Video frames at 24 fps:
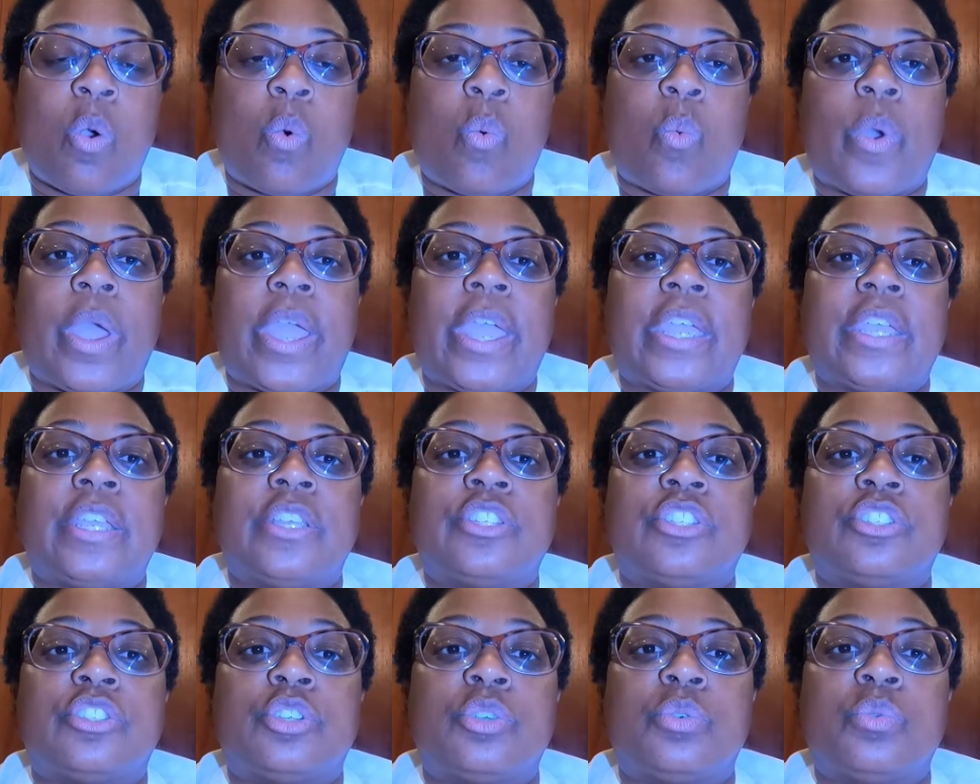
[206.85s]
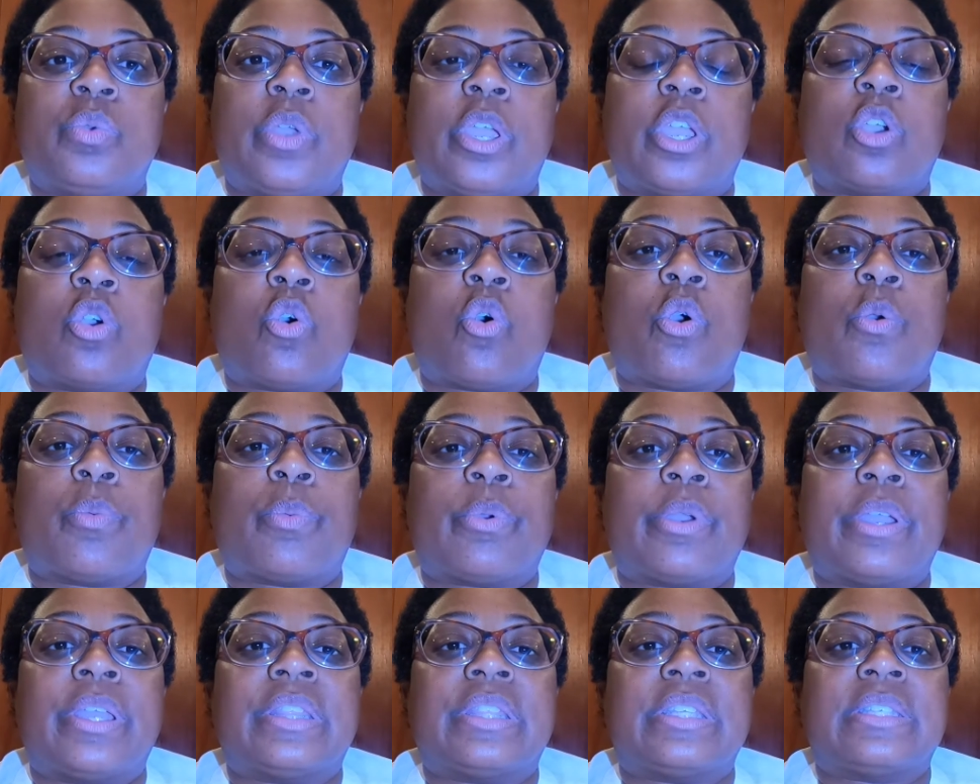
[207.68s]
ways to
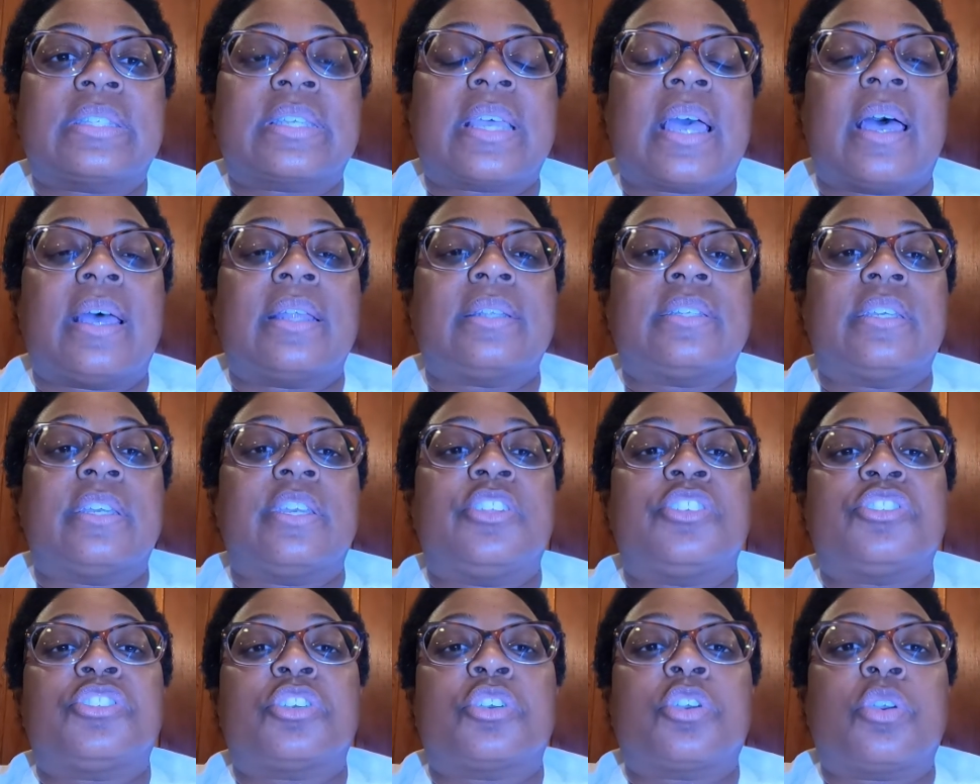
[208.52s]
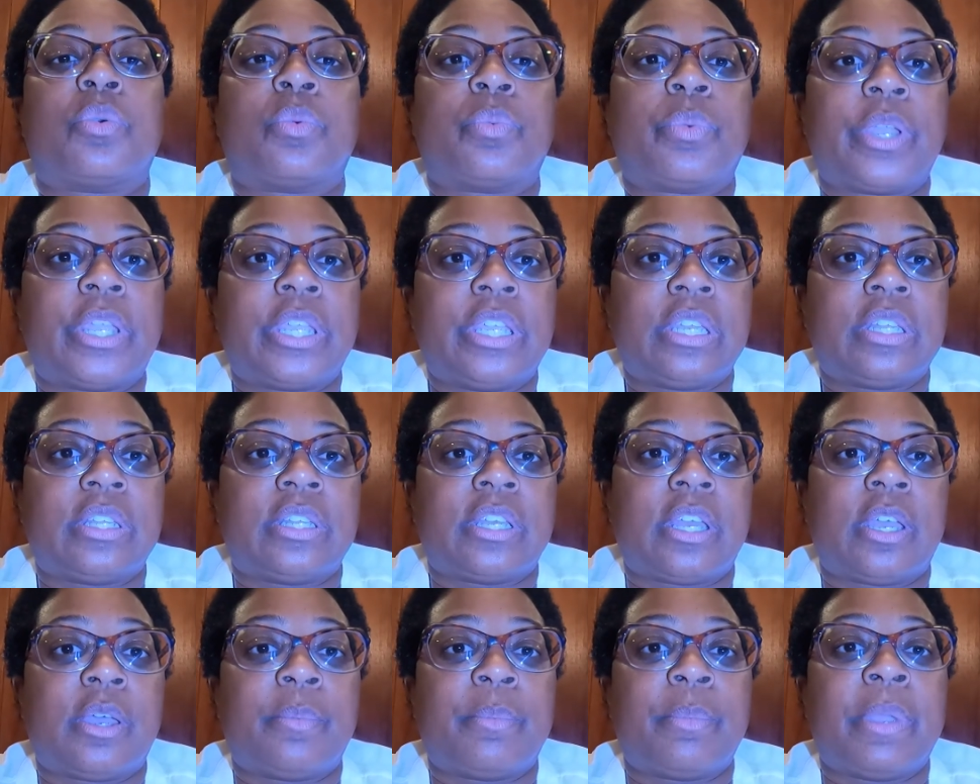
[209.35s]
incorporate this content into
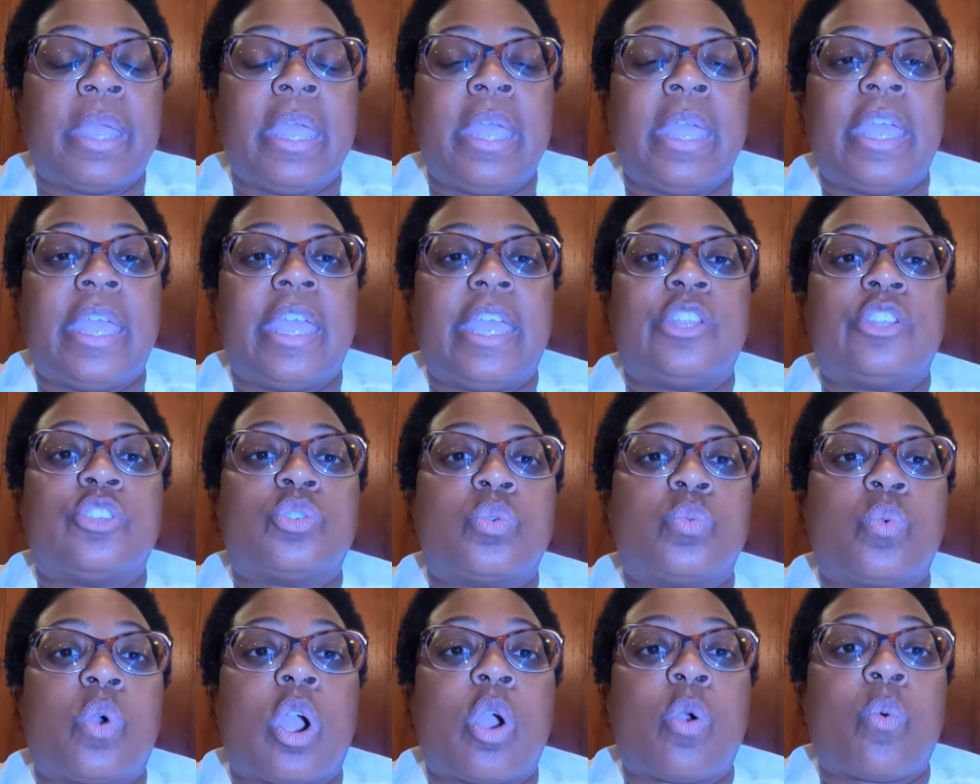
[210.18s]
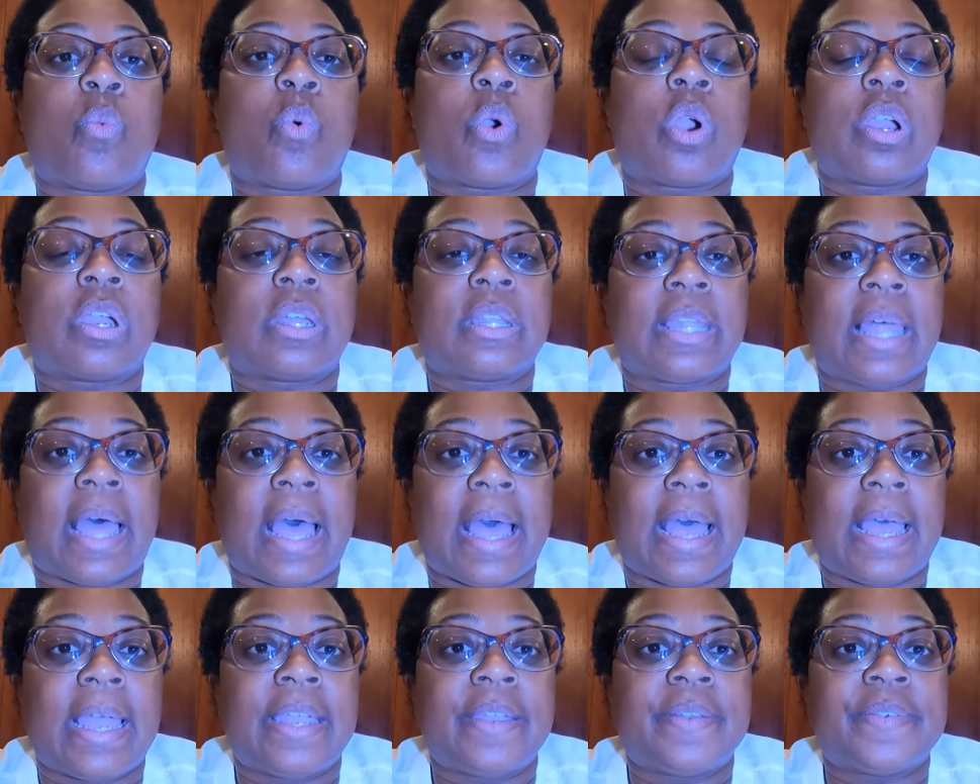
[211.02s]
curriculum, into our work
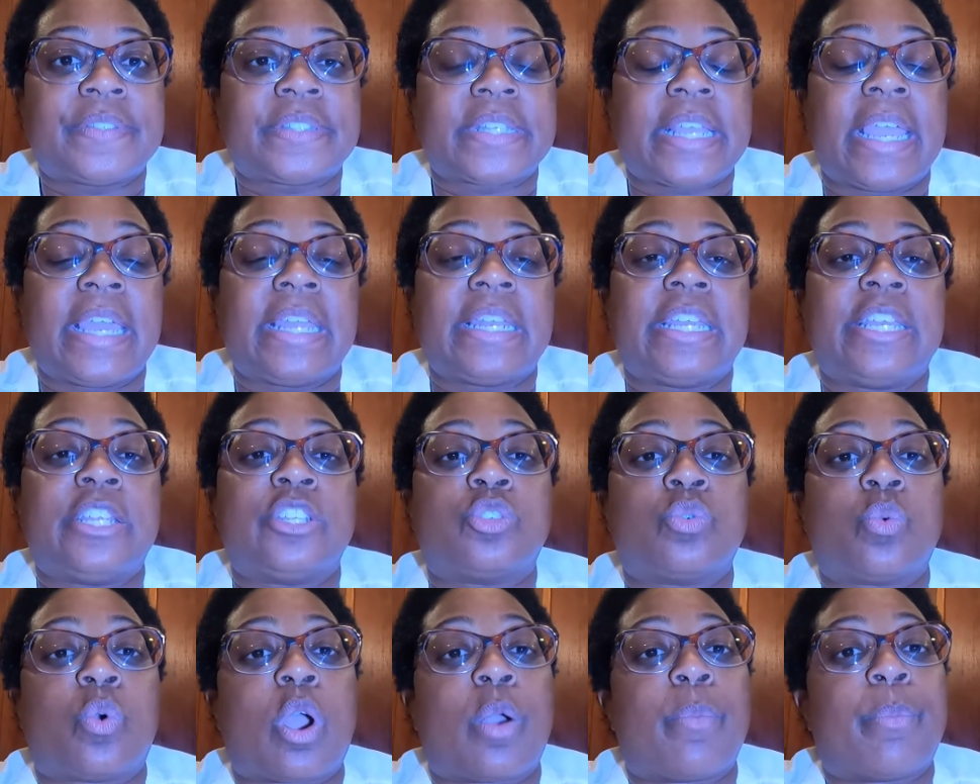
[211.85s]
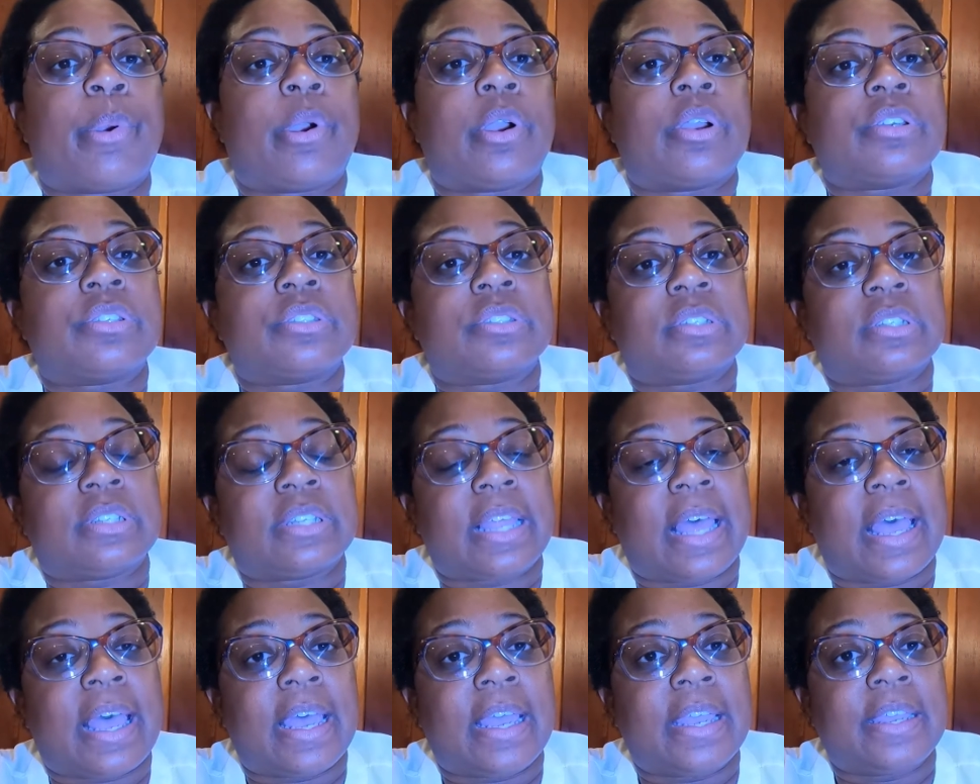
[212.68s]
lives, and into our personal
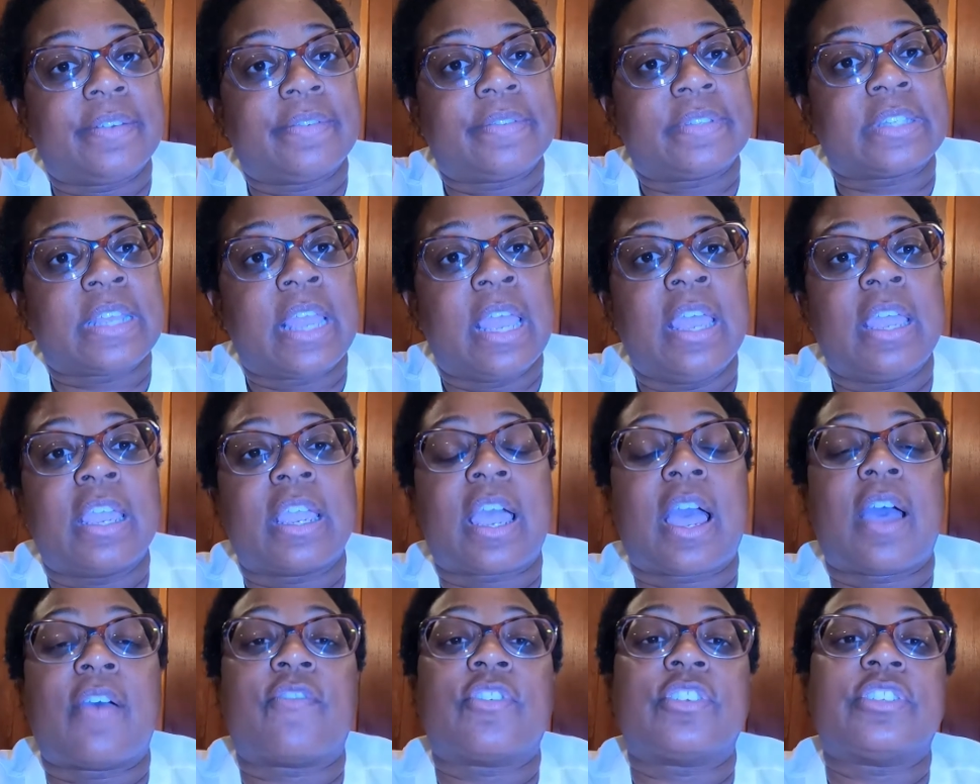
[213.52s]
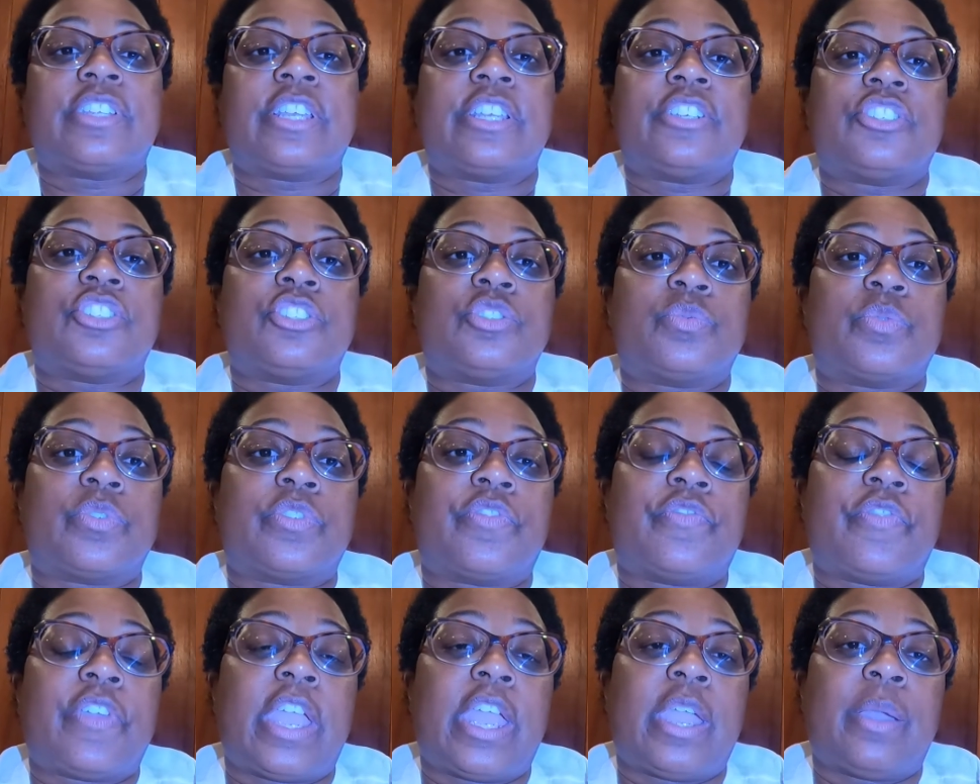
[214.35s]
lives, conversations with
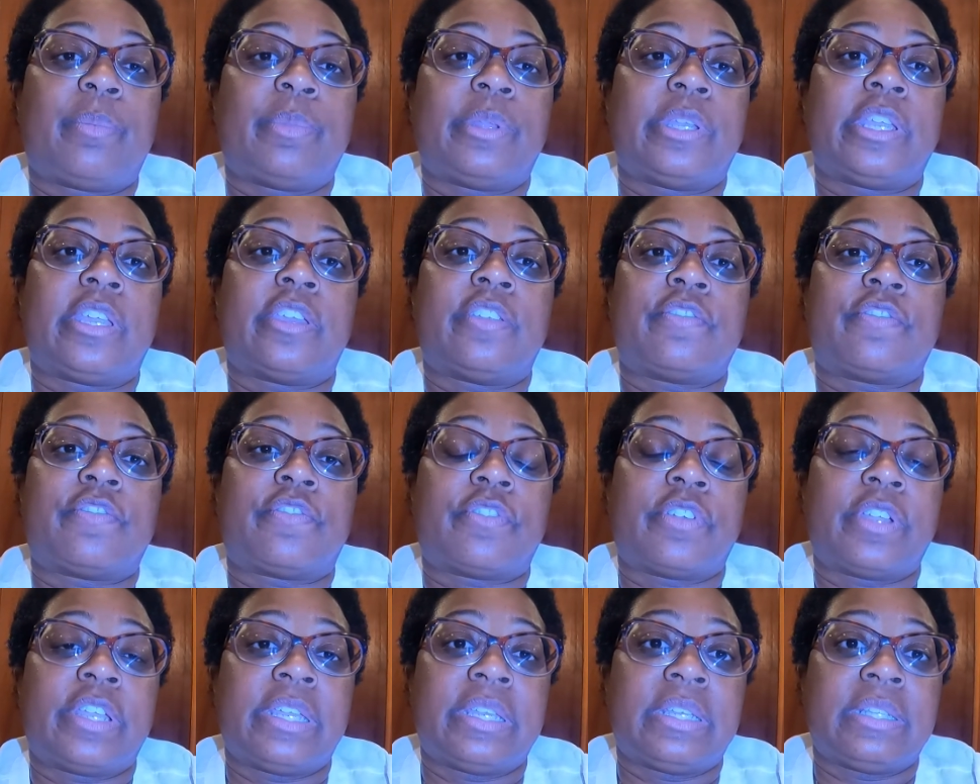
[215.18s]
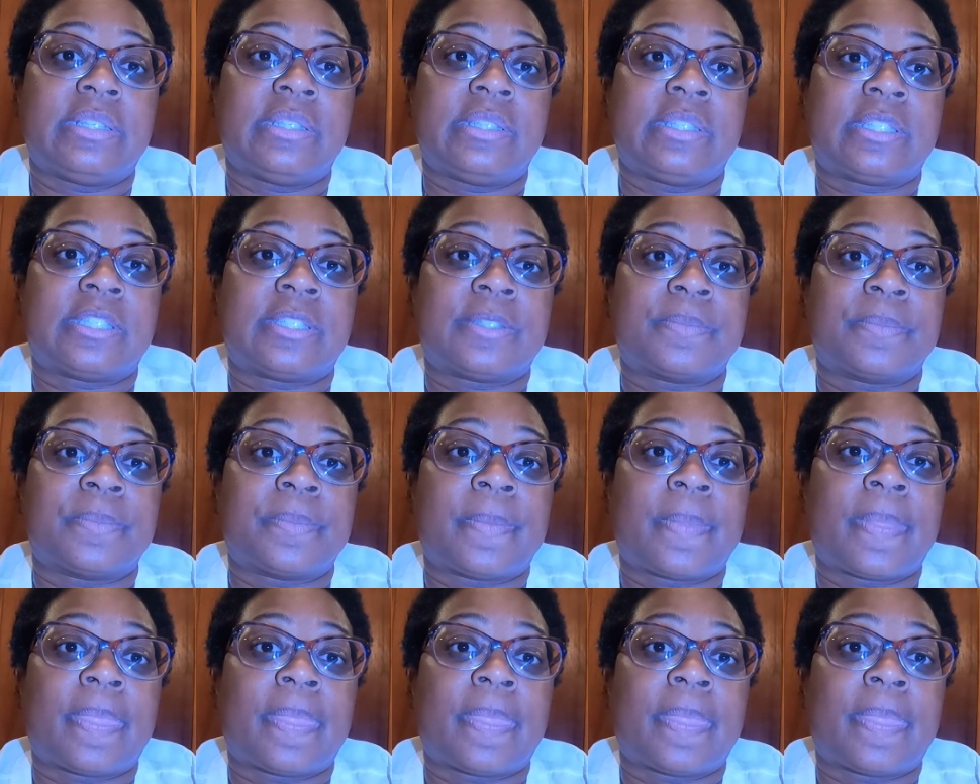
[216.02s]
family and friends,